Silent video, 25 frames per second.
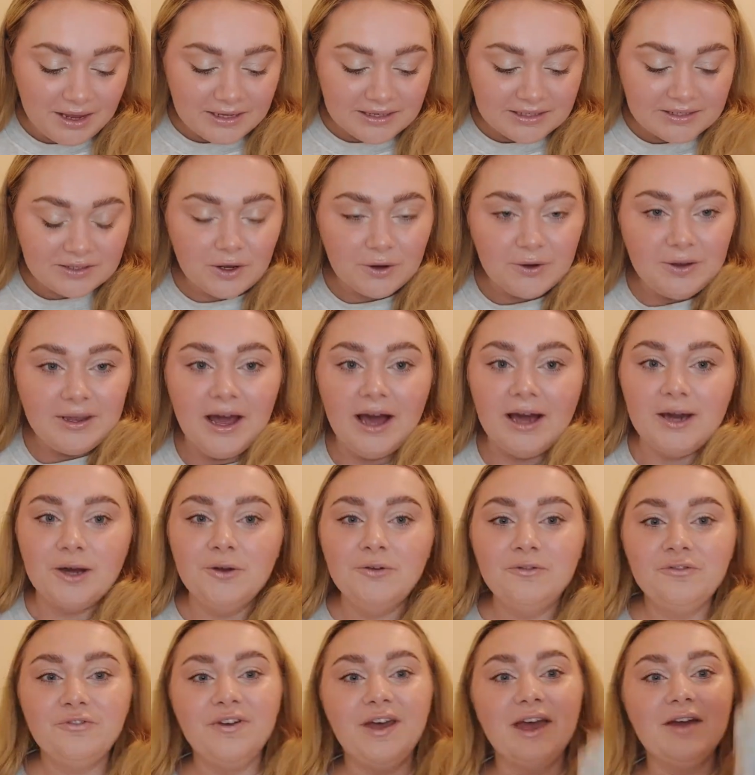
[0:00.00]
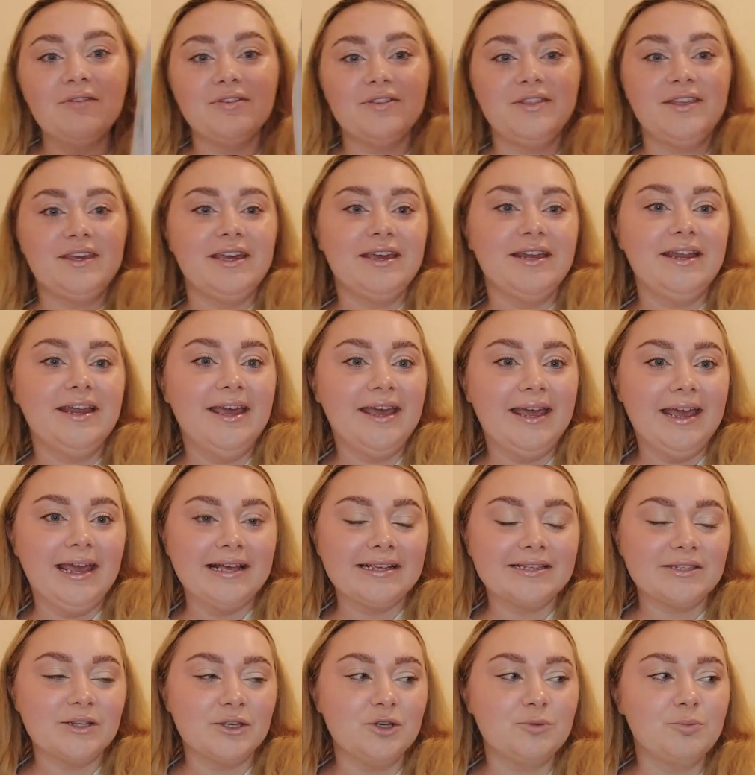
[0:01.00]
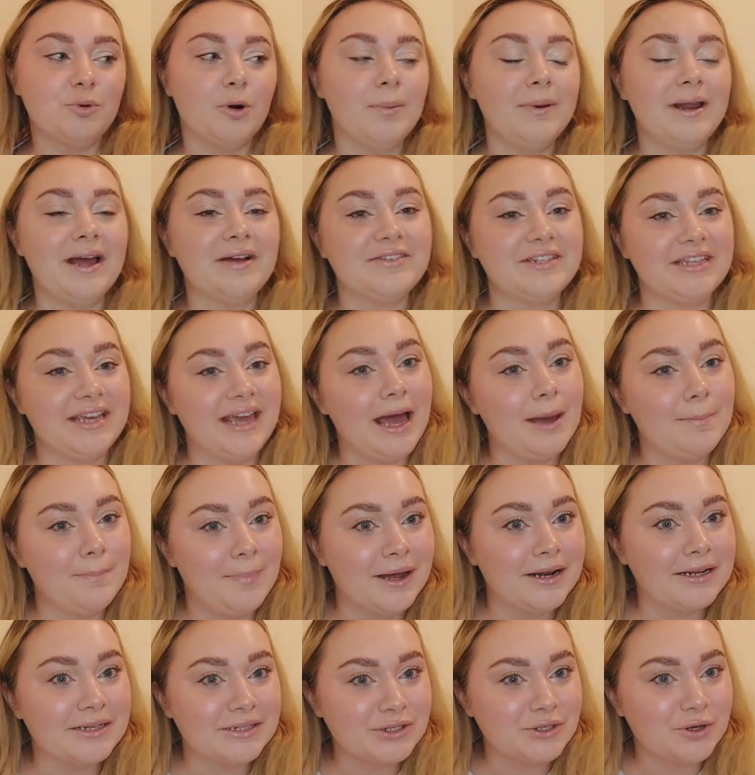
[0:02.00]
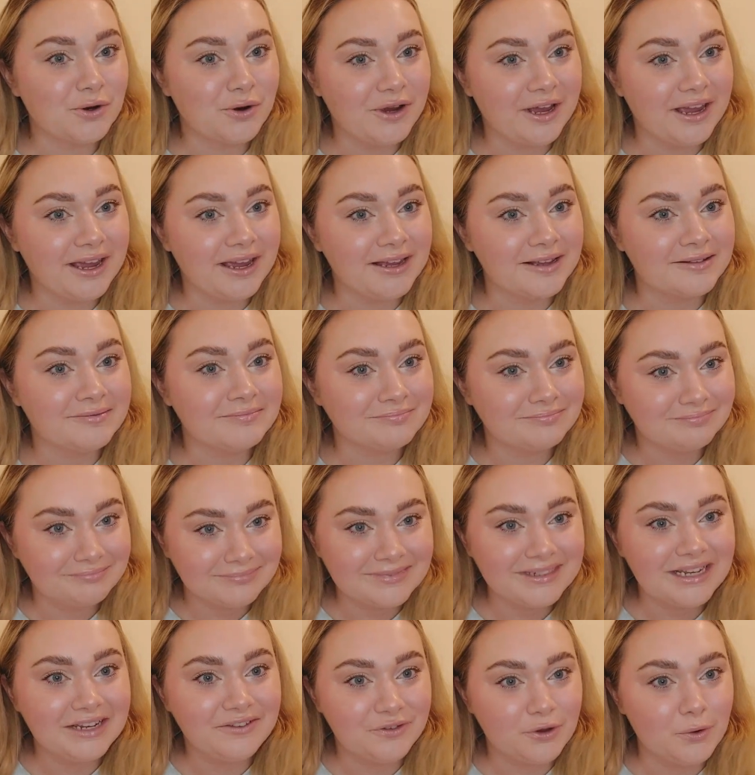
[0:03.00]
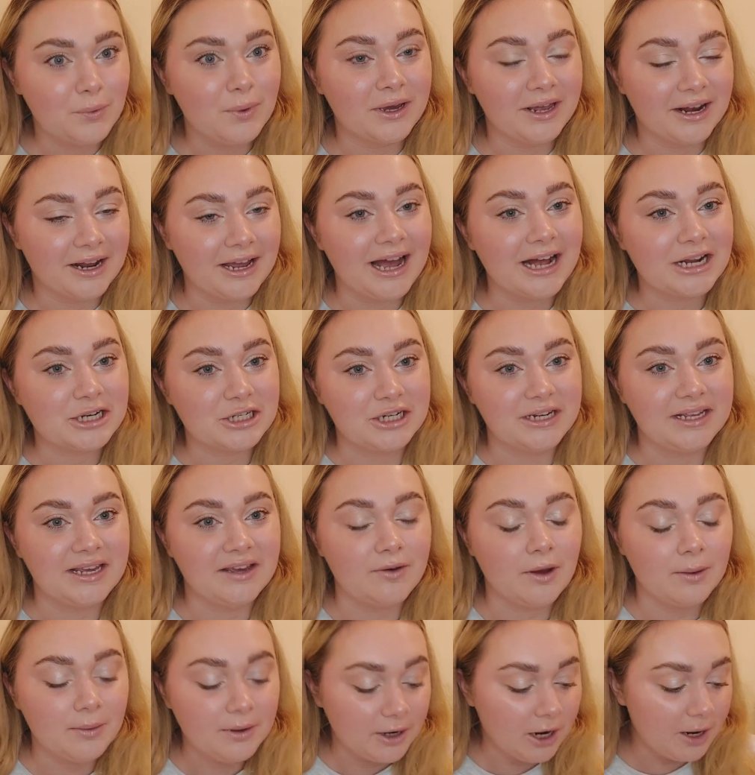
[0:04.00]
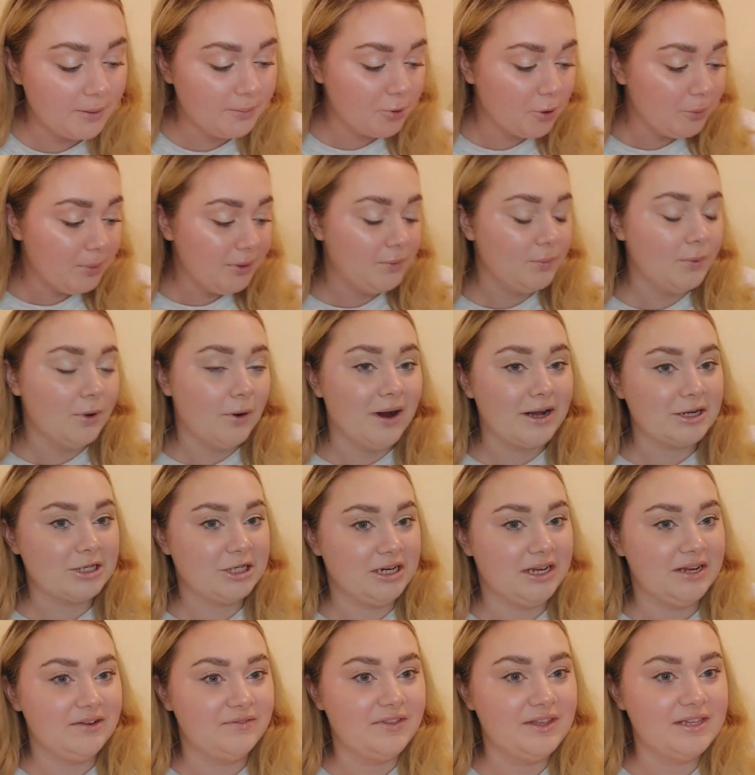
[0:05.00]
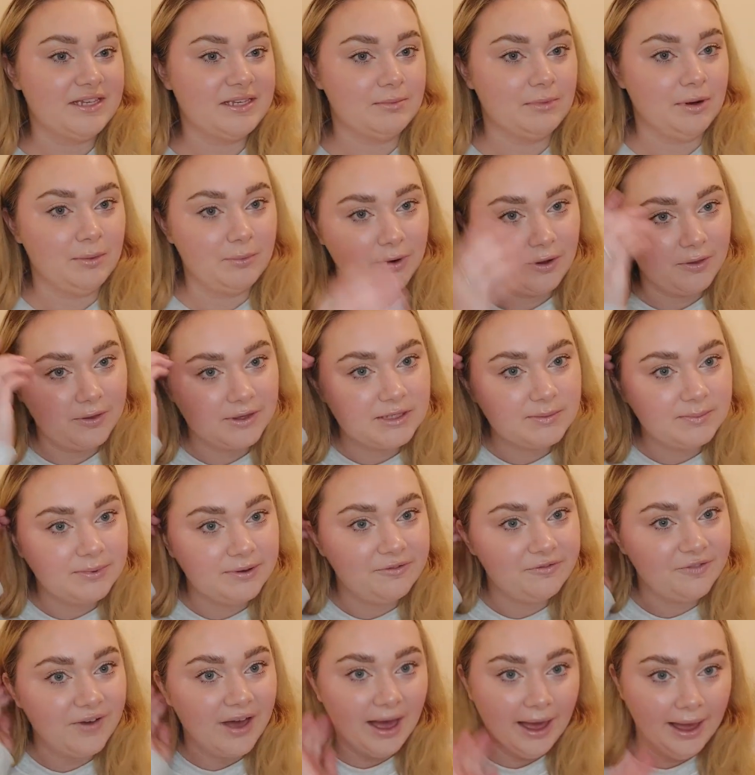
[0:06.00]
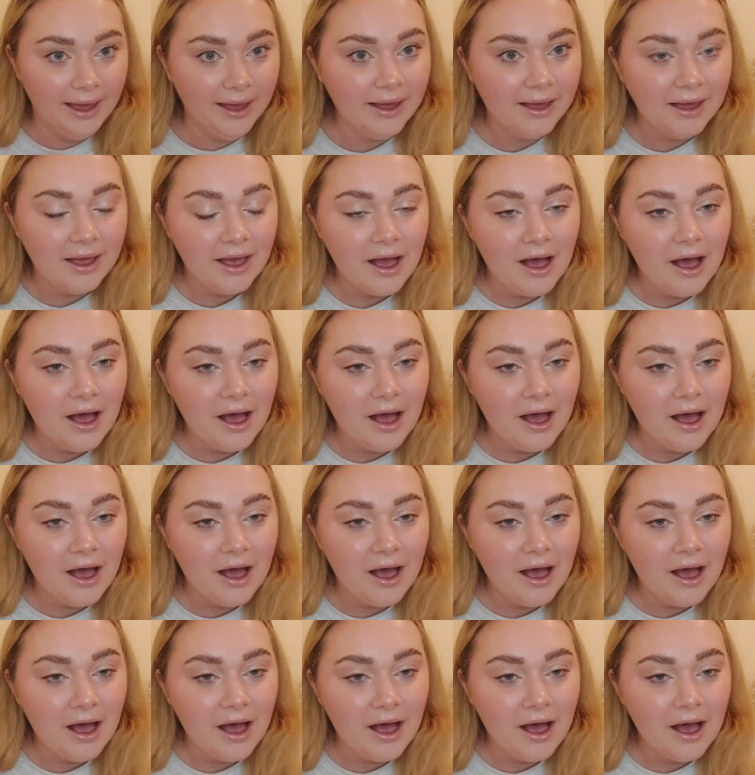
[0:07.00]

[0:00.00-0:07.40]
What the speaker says: So yeah, I couldn't fit everything in here, so you probably have to get a better stocking if you were going to actually give. I mean, I probably will actually give this to my brother, to be fair.